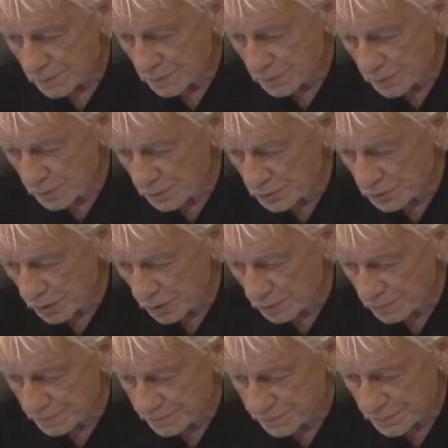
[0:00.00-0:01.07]
Good, Joe.
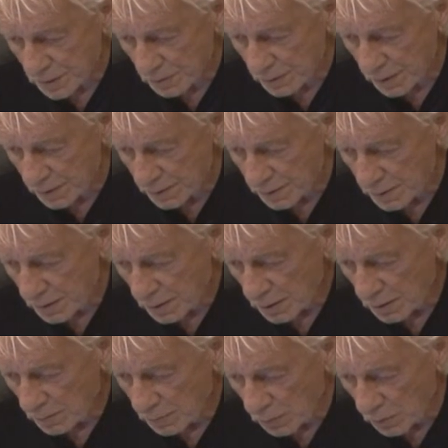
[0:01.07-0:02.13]
All right.
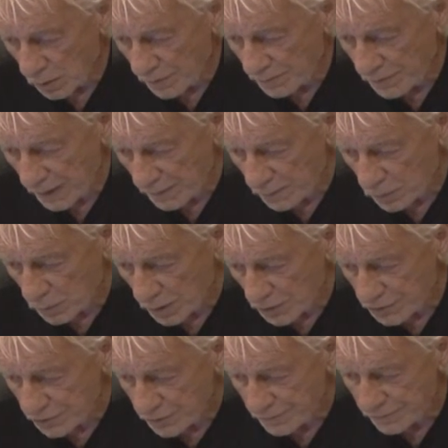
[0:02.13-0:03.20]
Paul, if you have a
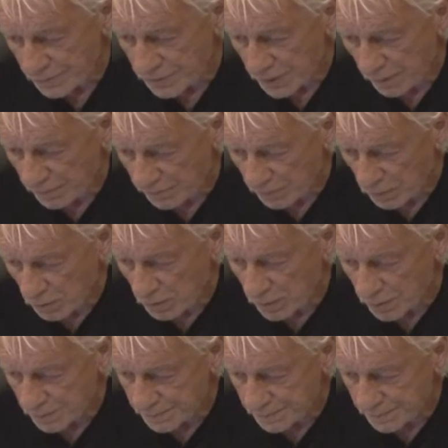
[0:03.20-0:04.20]
question, step forward.